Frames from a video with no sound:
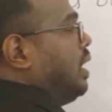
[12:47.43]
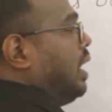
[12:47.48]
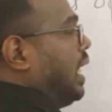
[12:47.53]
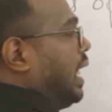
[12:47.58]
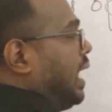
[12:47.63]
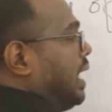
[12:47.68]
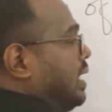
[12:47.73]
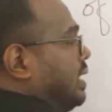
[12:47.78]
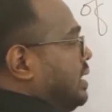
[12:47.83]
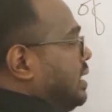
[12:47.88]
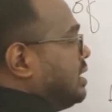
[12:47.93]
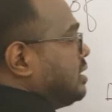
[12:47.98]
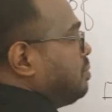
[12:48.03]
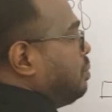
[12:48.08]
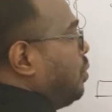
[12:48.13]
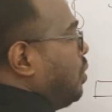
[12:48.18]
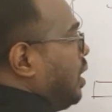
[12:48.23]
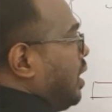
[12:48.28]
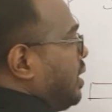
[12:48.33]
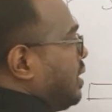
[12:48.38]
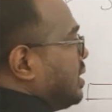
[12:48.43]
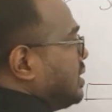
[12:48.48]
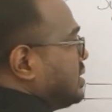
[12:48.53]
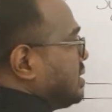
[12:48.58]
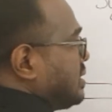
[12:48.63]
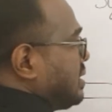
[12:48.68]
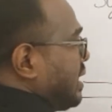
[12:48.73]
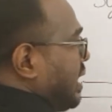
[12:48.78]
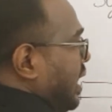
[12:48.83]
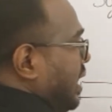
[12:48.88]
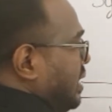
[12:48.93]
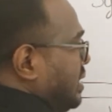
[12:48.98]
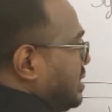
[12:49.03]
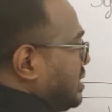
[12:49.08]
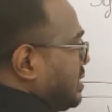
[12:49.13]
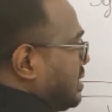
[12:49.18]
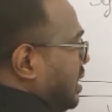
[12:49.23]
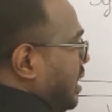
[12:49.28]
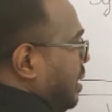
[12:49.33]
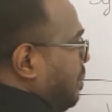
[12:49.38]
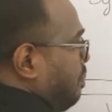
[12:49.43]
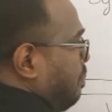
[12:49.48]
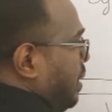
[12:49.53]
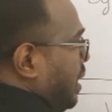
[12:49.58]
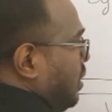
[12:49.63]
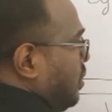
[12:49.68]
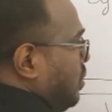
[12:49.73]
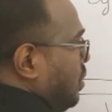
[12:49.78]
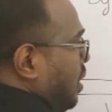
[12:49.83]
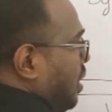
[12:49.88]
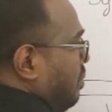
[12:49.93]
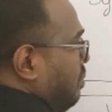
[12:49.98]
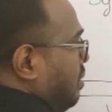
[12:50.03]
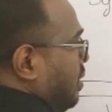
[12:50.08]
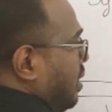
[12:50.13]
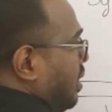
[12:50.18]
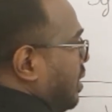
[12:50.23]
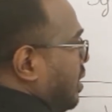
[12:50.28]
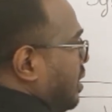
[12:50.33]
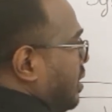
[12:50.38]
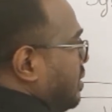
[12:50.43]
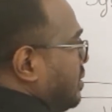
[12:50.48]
And this bullet strikes a pendulum here.